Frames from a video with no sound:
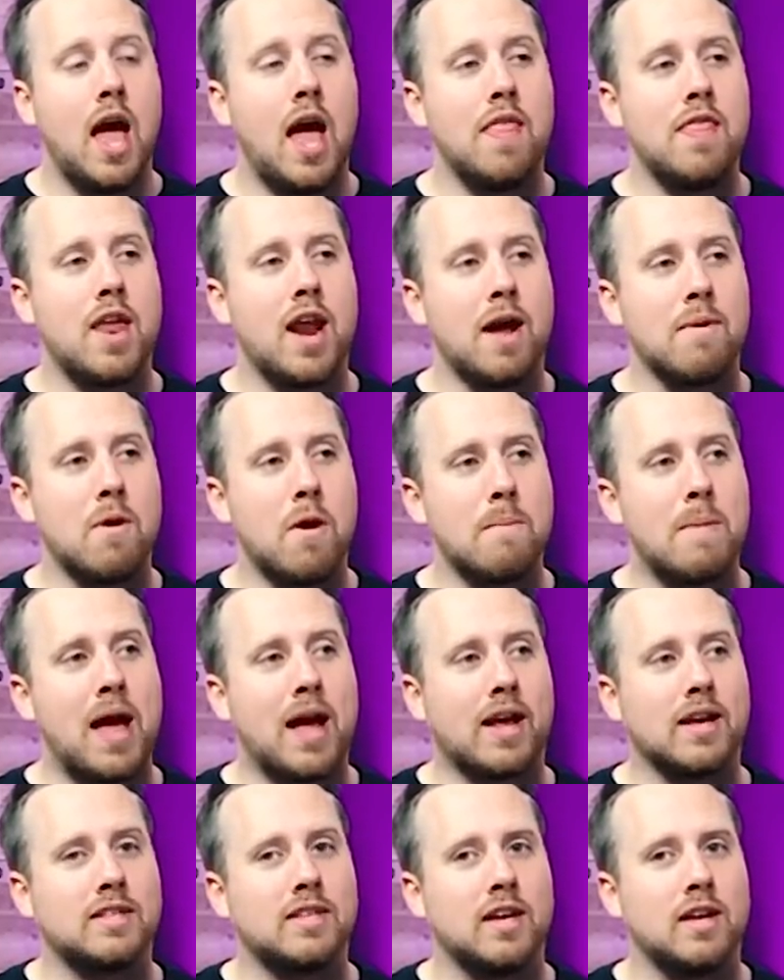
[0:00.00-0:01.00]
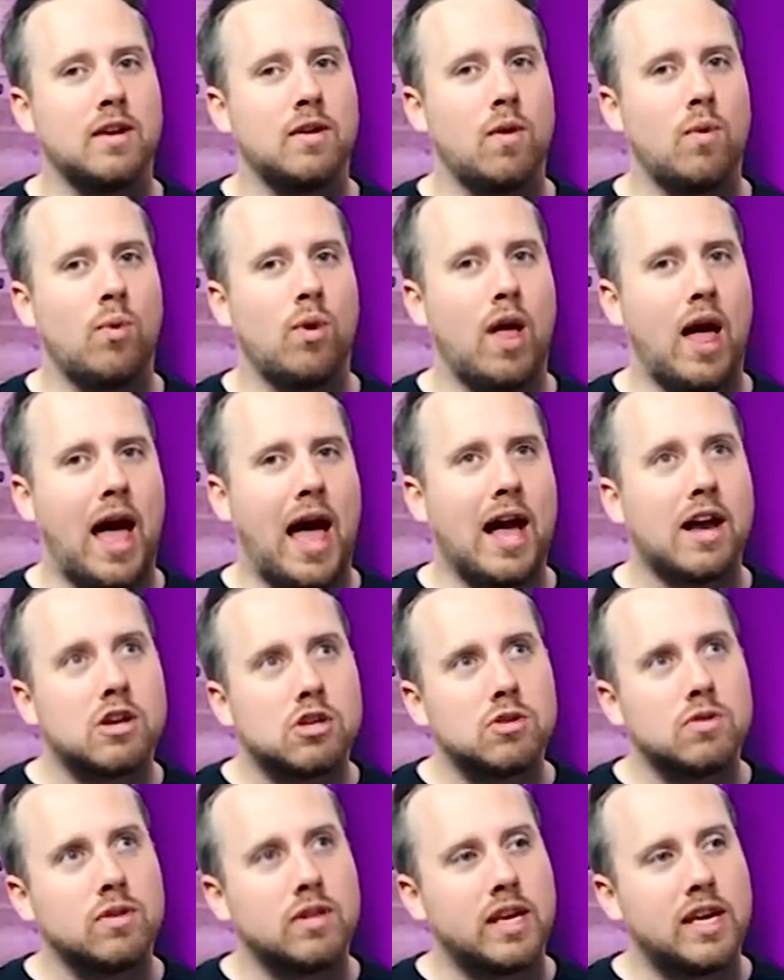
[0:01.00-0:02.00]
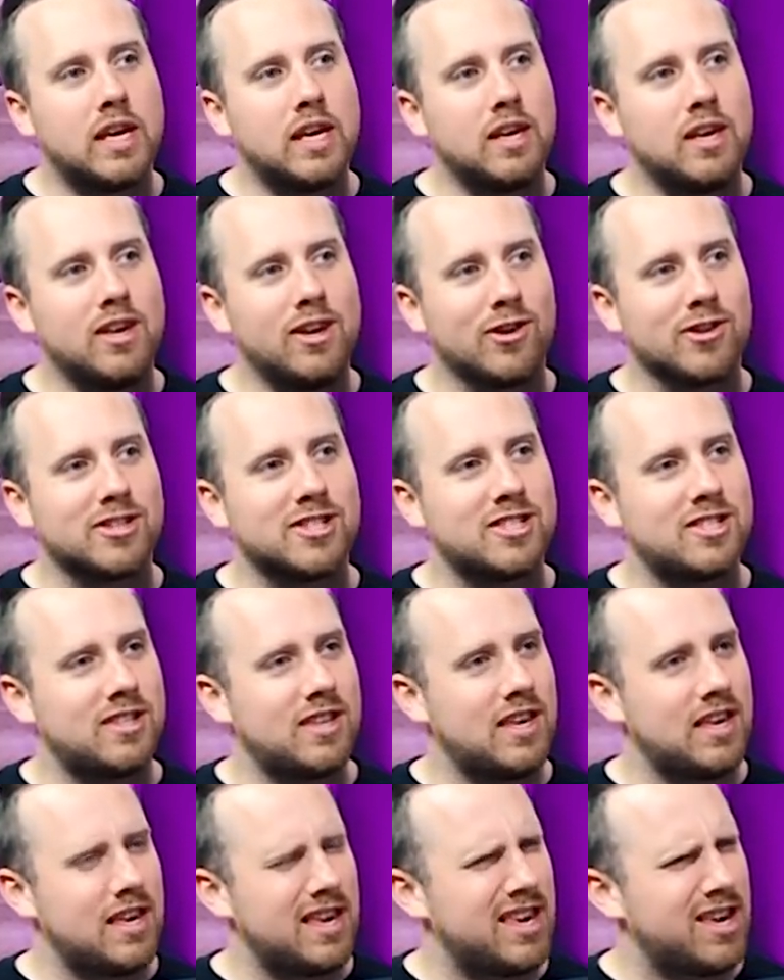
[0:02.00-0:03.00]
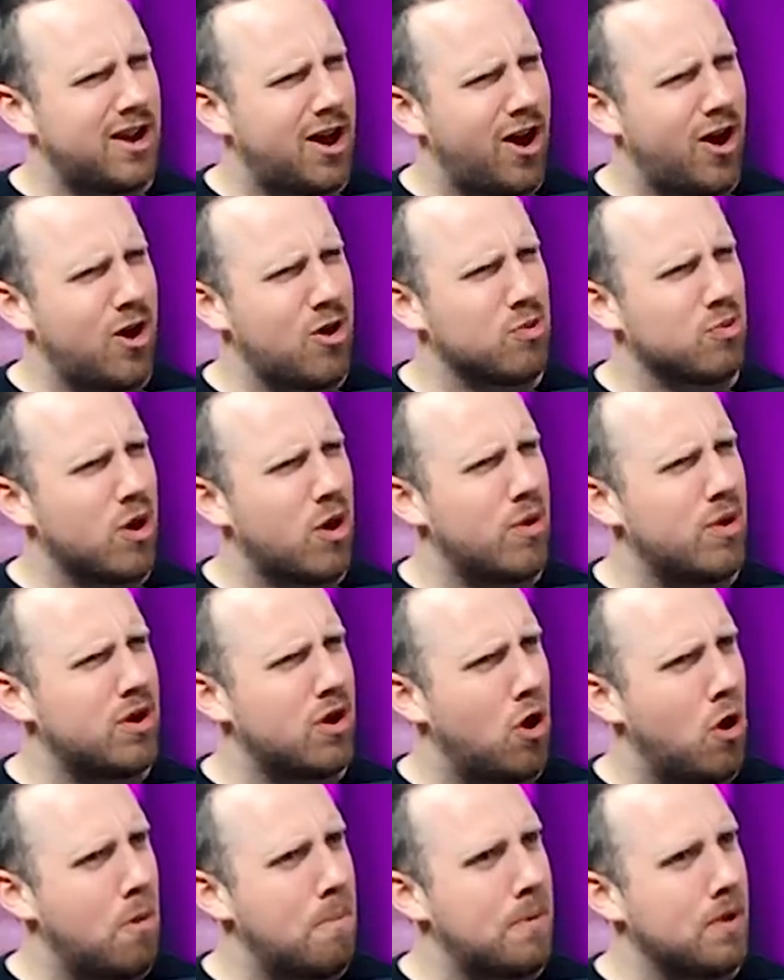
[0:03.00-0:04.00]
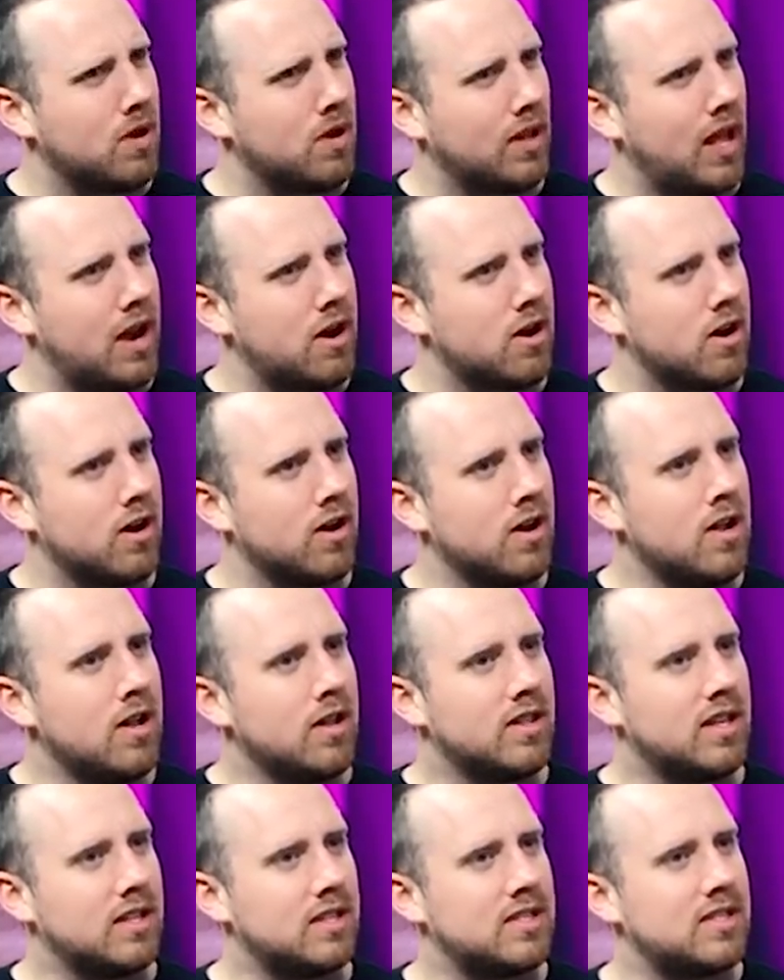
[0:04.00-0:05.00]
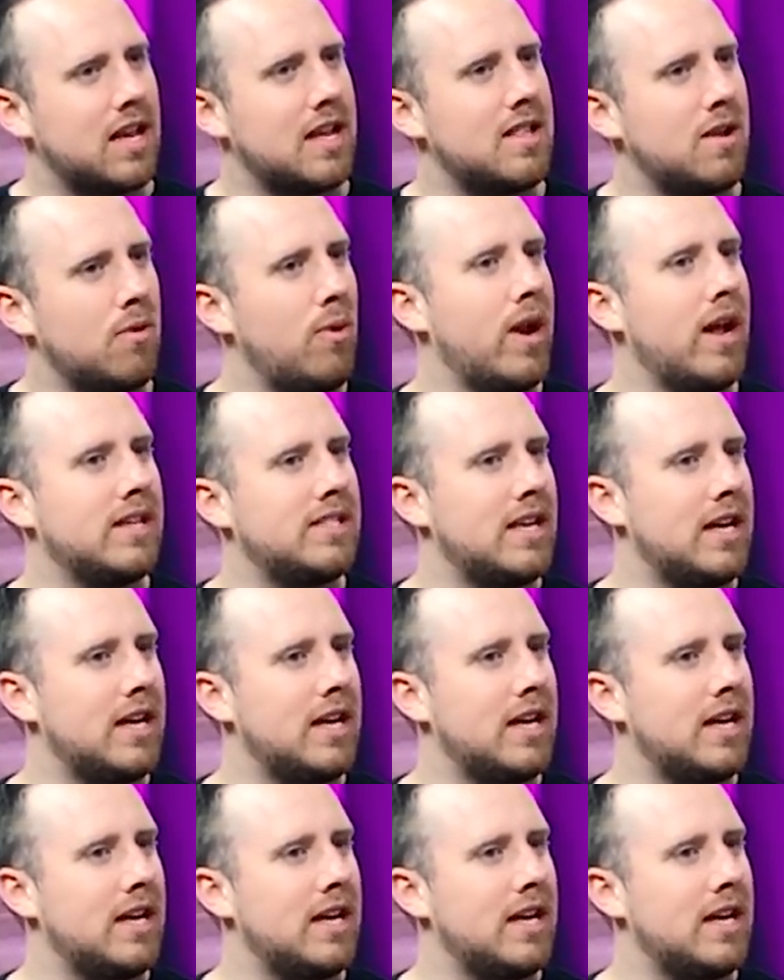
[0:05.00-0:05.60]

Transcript: And then I wrote back, I said, Well, actually, your CEO wrote an open letter that said that what I